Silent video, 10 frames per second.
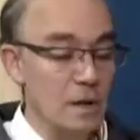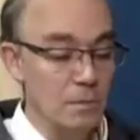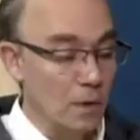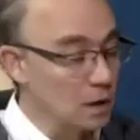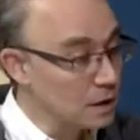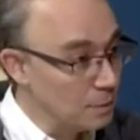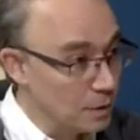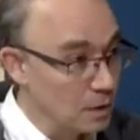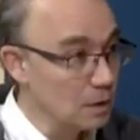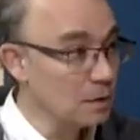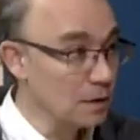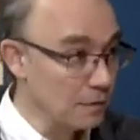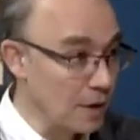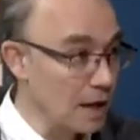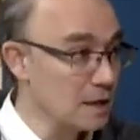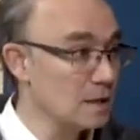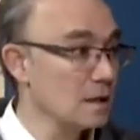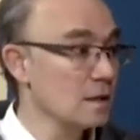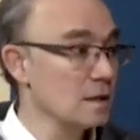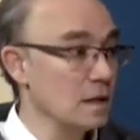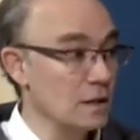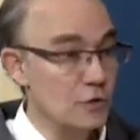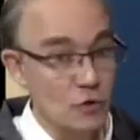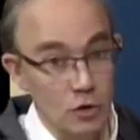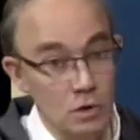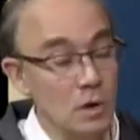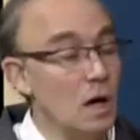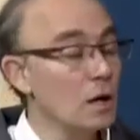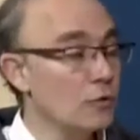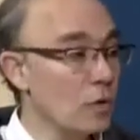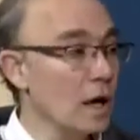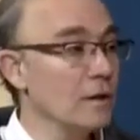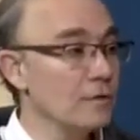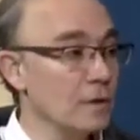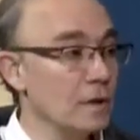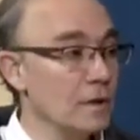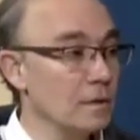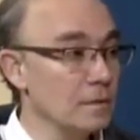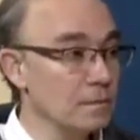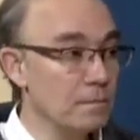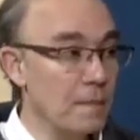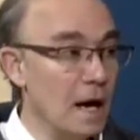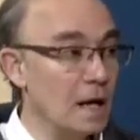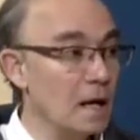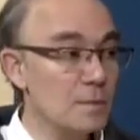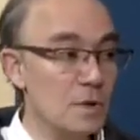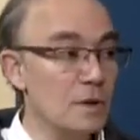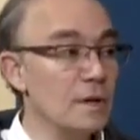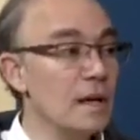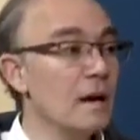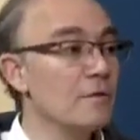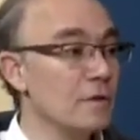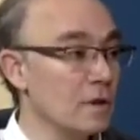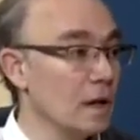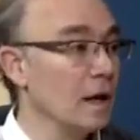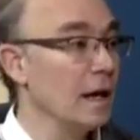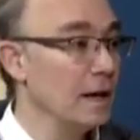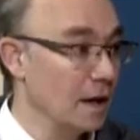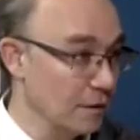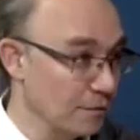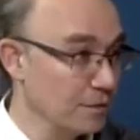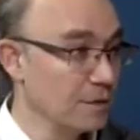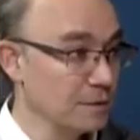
it in multiple devices, in external hard drive. Backups are never enough.